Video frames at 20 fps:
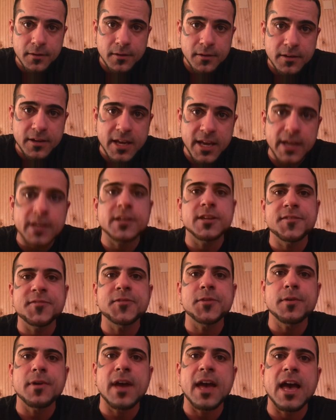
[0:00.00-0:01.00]
Okay, and
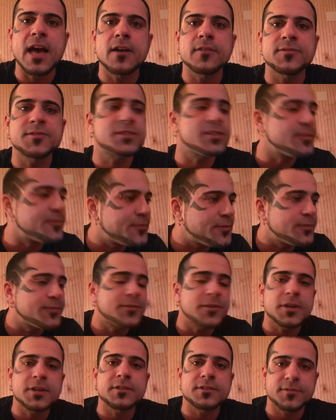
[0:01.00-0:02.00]
if you have, and if you
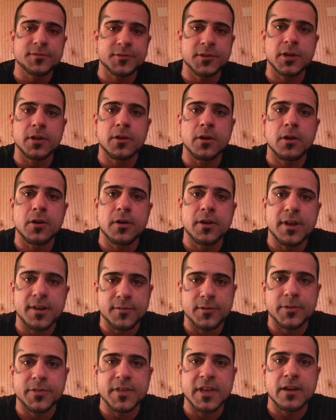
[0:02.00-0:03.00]
fucking have done
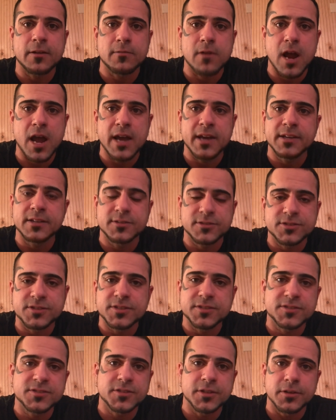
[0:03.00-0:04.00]
everything right, and
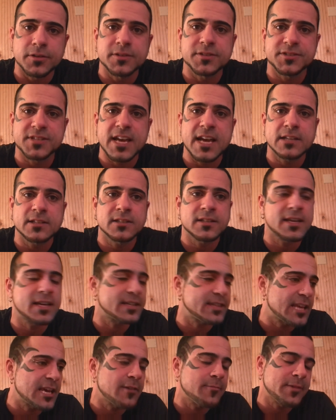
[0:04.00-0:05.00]
she still is acting
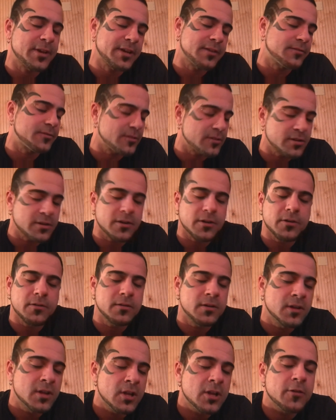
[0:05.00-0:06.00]
like that, man, you
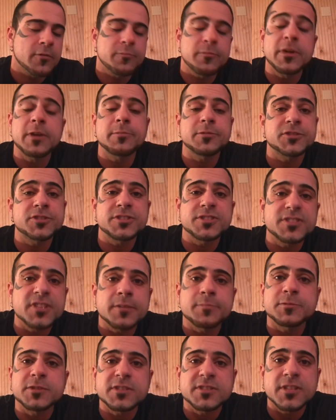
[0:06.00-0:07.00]
know, maybe she's
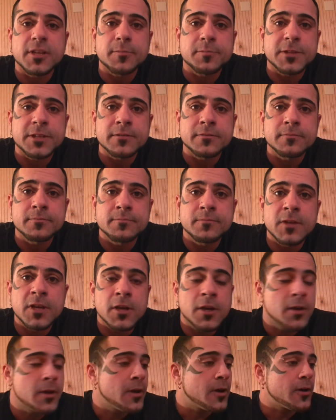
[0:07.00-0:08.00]
up to something,
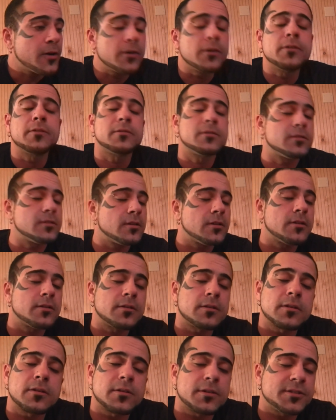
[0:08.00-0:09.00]

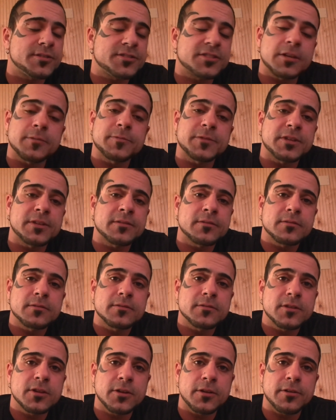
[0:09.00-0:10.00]
or something,
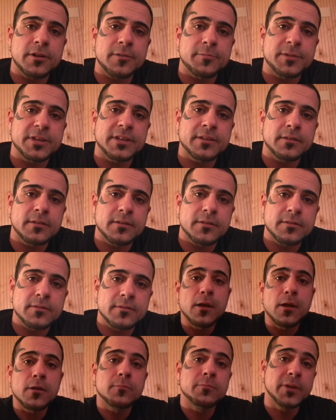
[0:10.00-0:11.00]
you know what I mean?
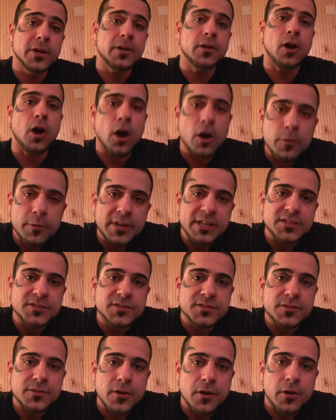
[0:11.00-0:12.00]
But
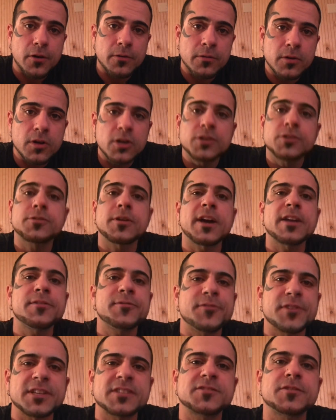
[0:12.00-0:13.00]
always, though, try to
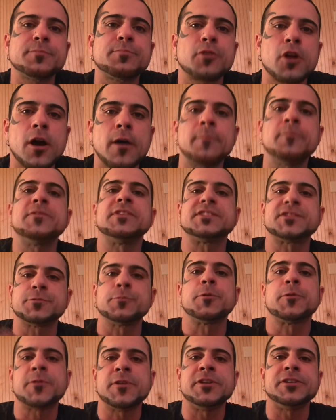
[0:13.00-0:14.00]
fix the problem that's
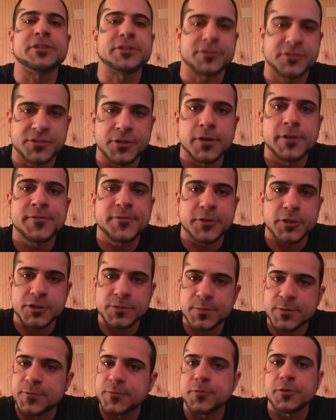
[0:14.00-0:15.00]
within yourself
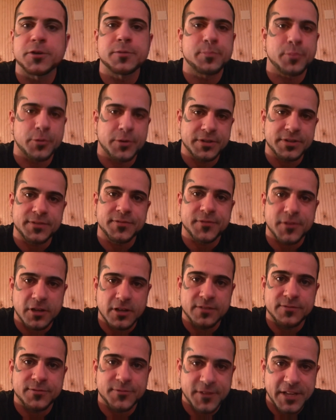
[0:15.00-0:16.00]
first before you point the
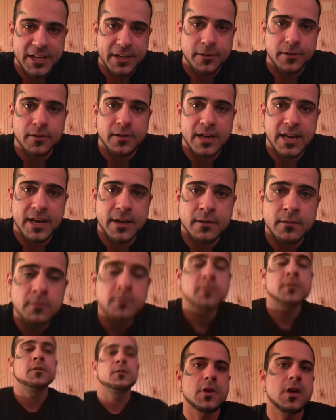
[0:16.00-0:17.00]
fucking finger, okay?
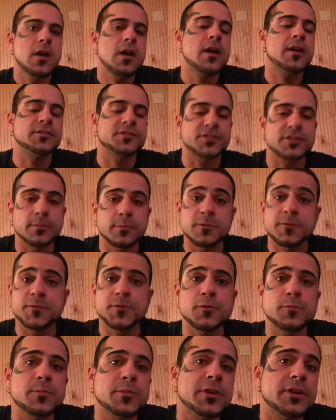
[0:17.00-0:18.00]
Some of
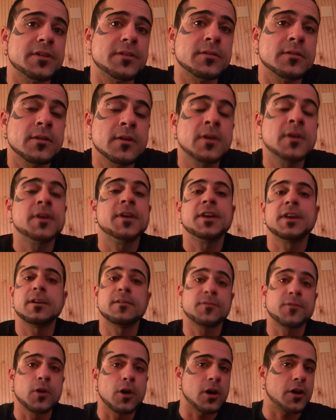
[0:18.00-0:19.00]
you men
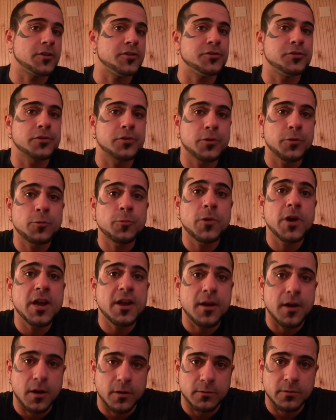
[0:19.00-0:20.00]
have gone your own
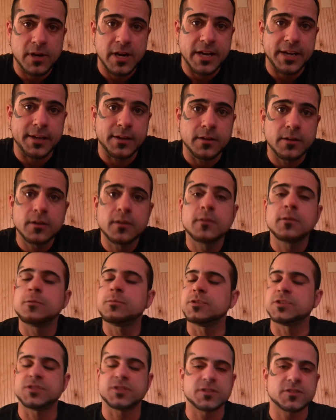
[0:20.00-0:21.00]
way already,
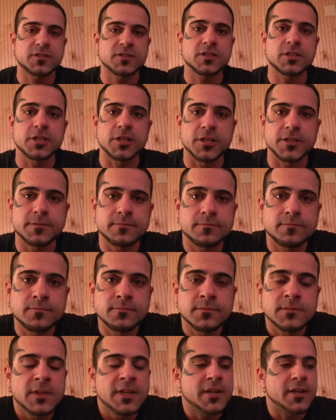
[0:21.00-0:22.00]
which is good,
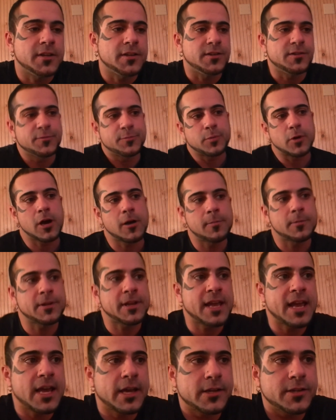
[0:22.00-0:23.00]
and you've
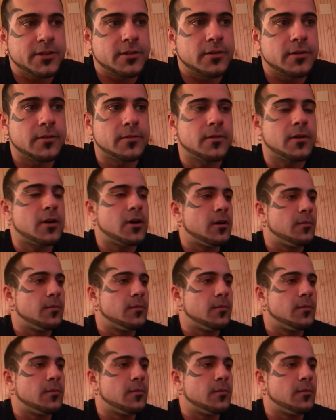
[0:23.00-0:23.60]
probably had your,